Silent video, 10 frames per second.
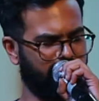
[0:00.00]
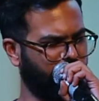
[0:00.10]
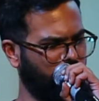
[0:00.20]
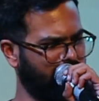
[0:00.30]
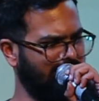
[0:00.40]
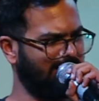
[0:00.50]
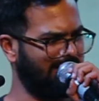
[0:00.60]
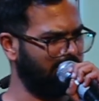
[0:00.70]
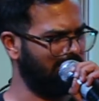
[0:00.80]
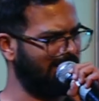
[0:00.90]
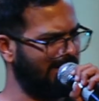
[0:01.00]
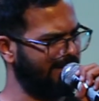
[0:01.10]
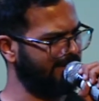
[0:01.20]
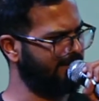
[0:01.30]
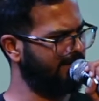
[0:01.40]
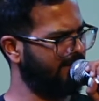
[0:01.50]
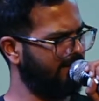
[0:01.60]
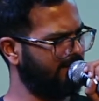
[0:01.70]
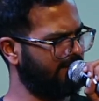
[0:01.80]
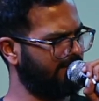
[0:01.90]
their label, and
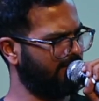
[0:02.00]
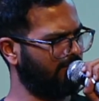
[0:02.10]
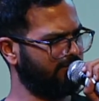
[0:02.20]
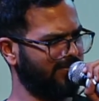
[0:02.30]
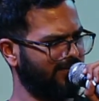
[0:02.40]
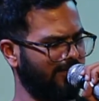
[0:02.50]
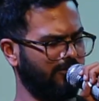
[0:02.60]
obviously